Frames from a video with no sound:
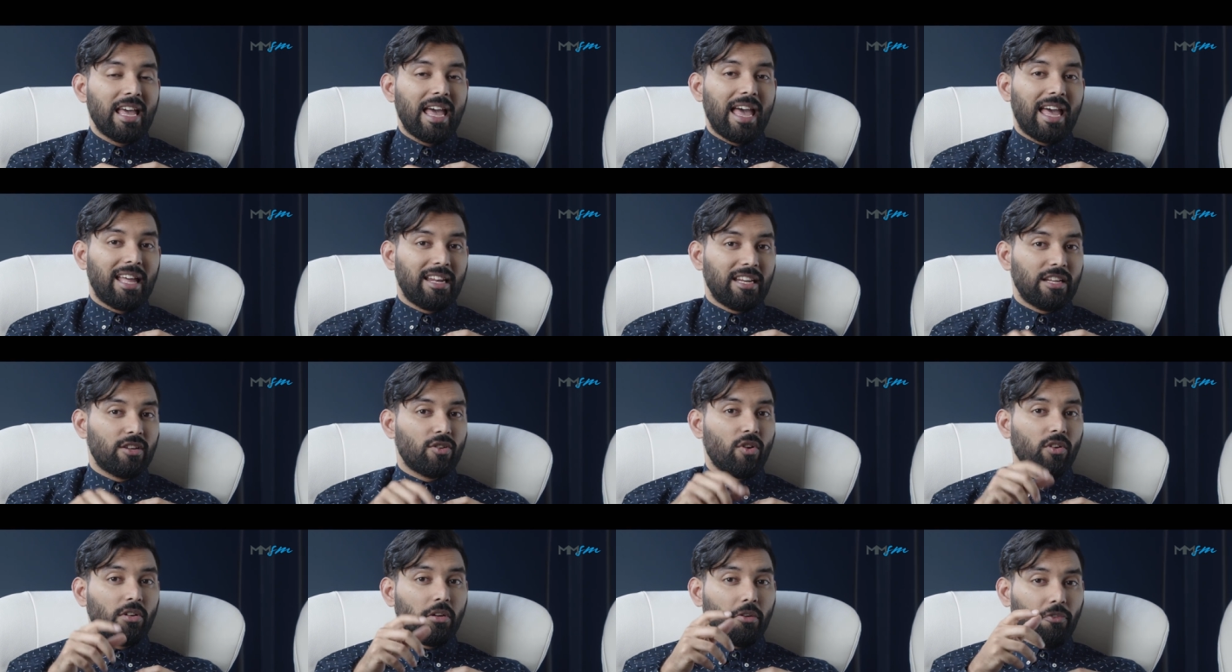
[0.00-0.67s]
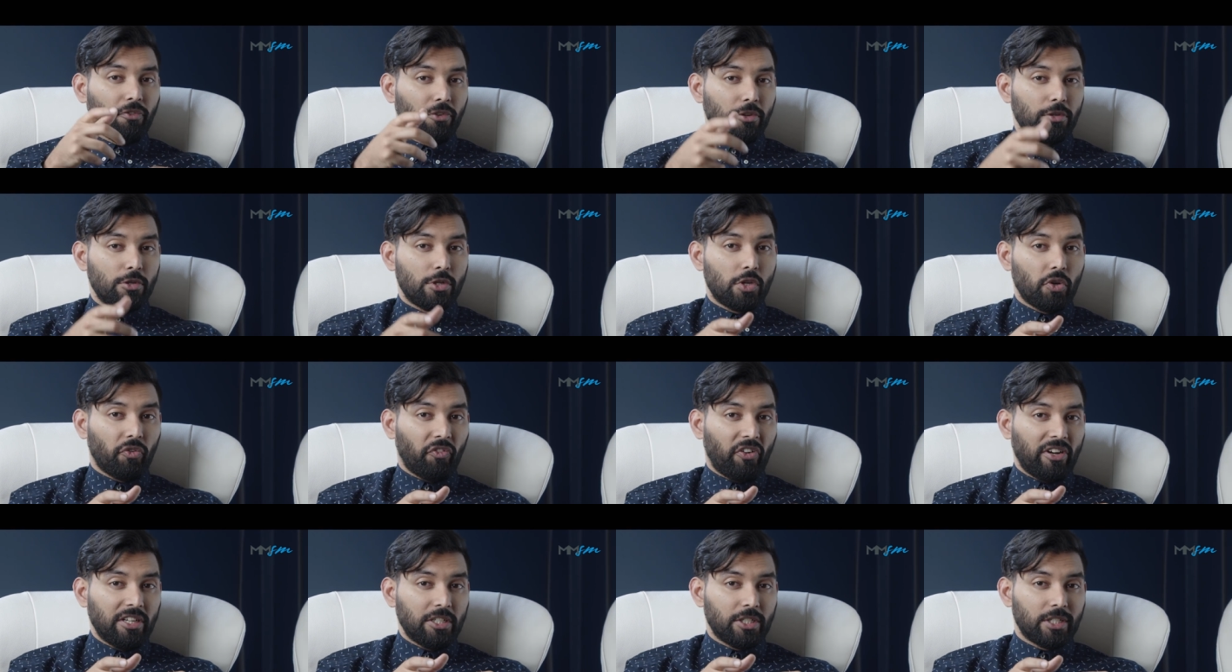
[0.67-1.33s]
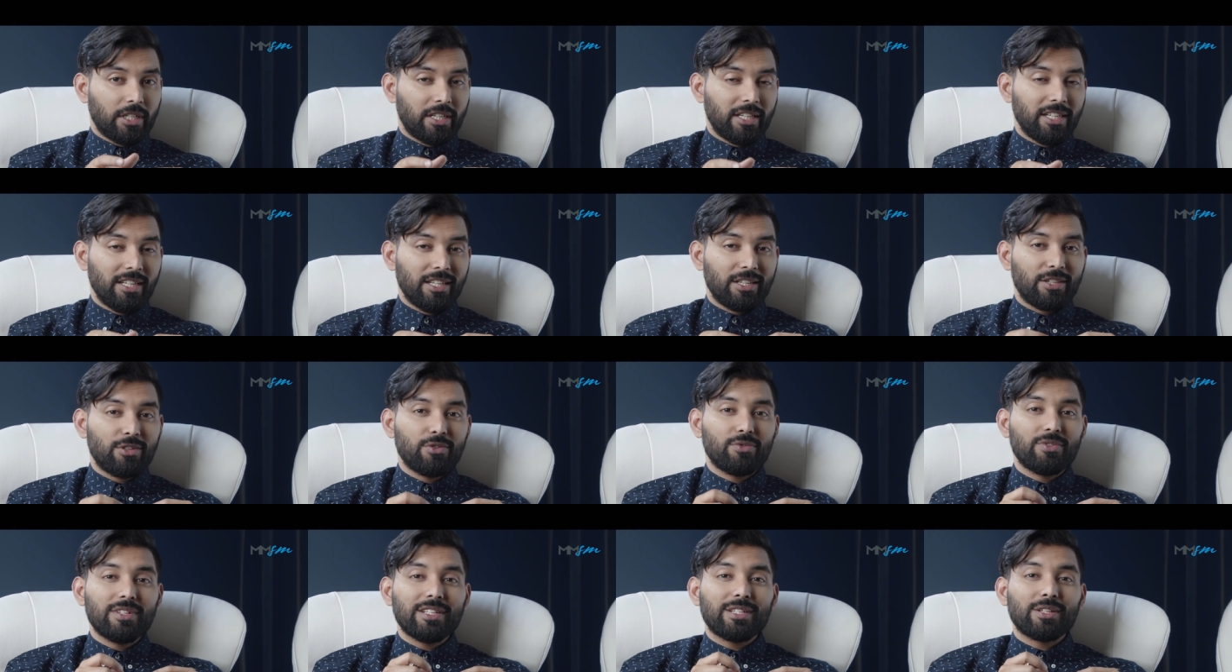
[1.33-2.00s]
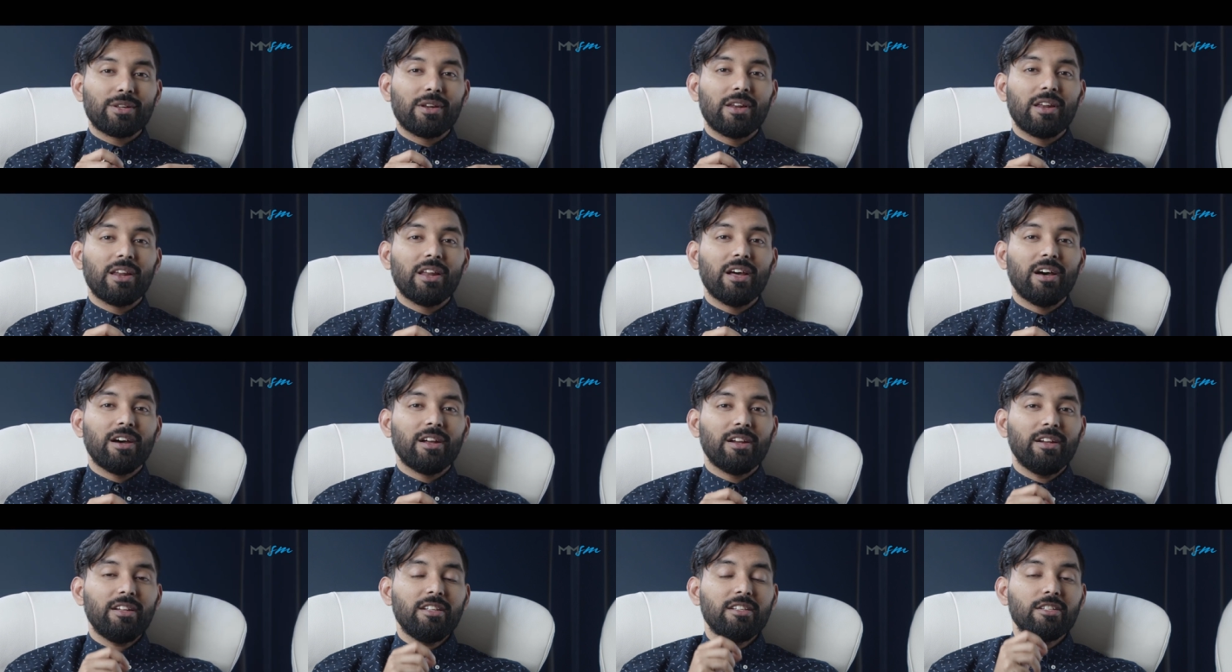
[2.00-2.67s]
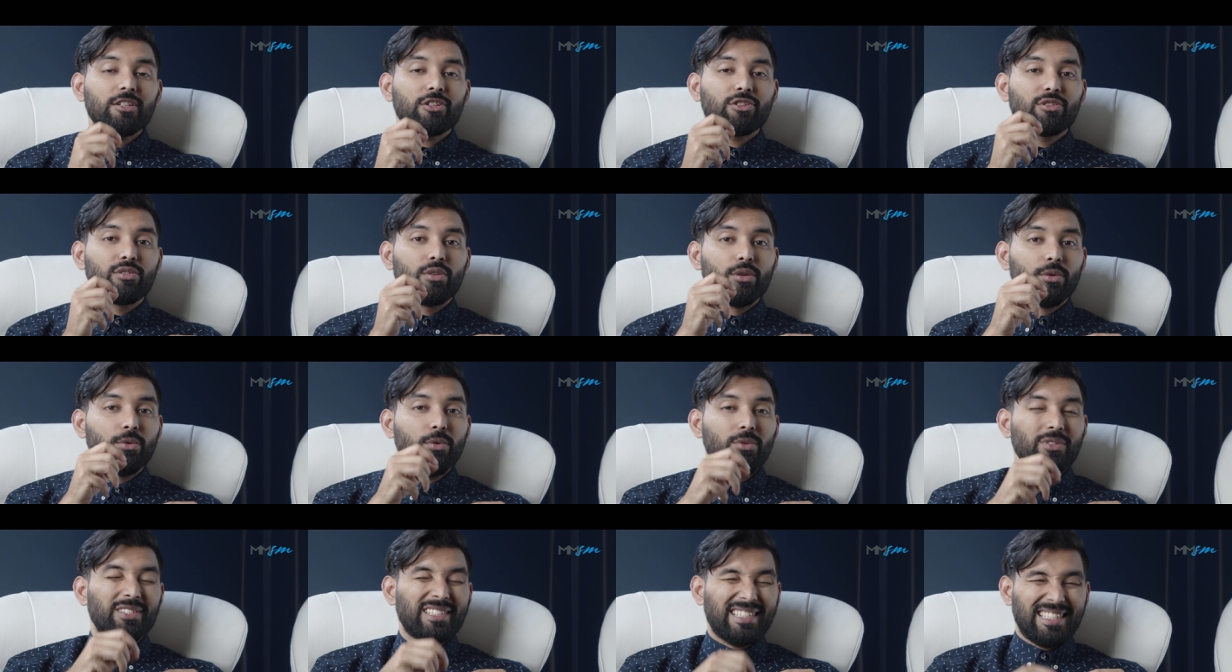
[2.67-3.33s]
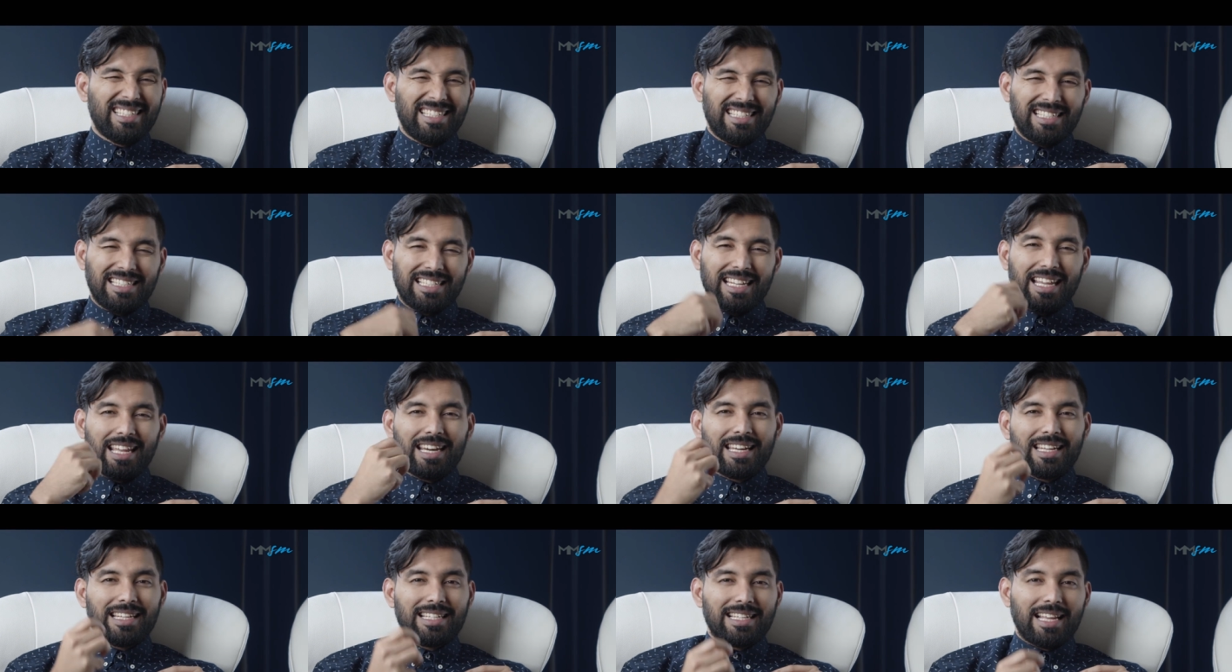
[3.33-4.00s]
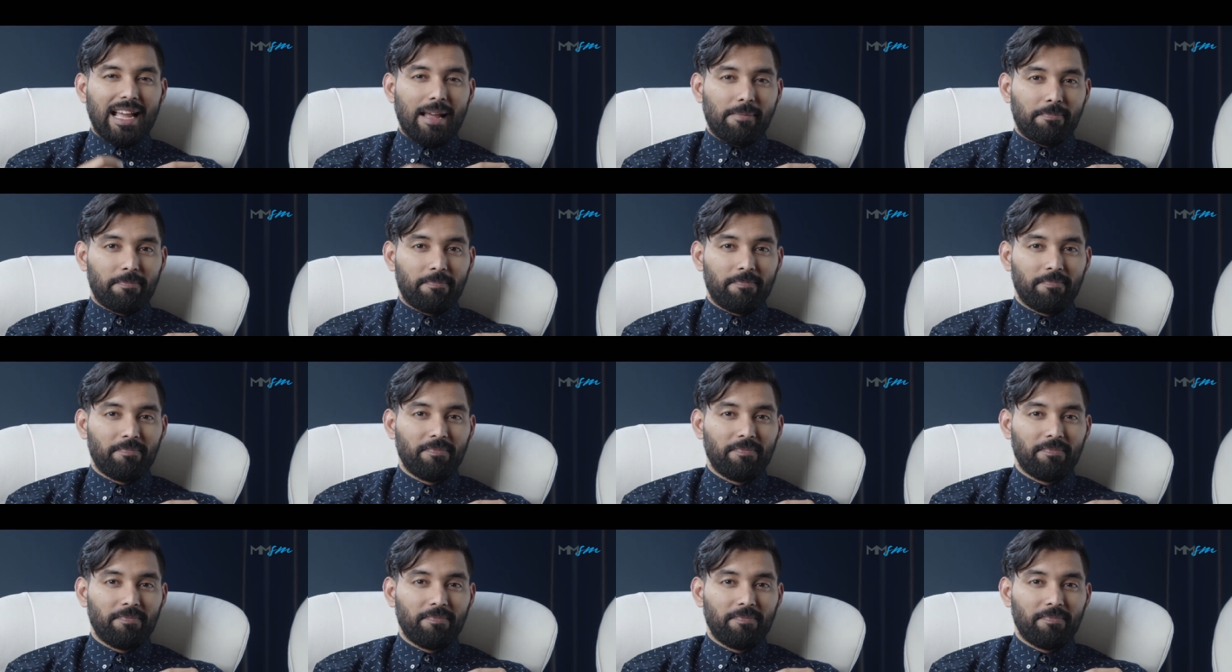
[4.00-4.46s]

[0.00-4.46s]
And in order for you to function it, you need to learn to stir it up.